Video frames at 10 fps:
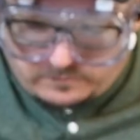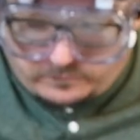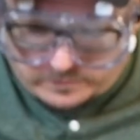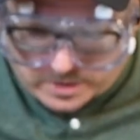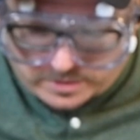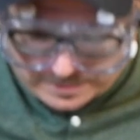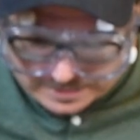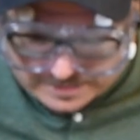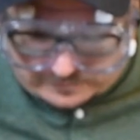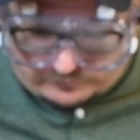
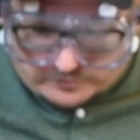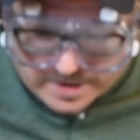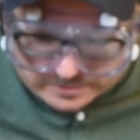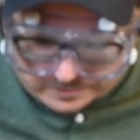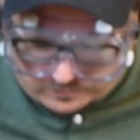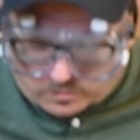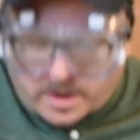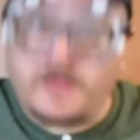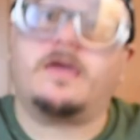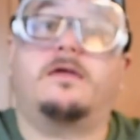very ineffective
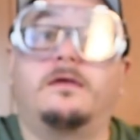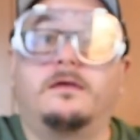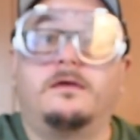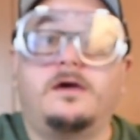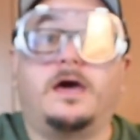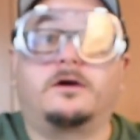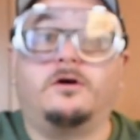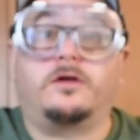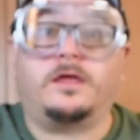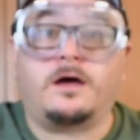way at
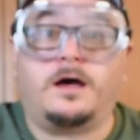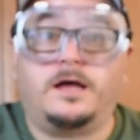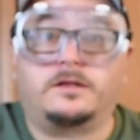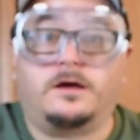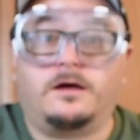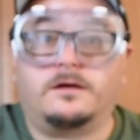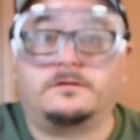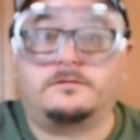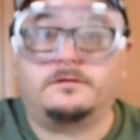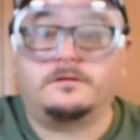cooking hot
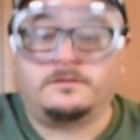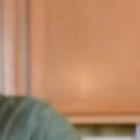dogs.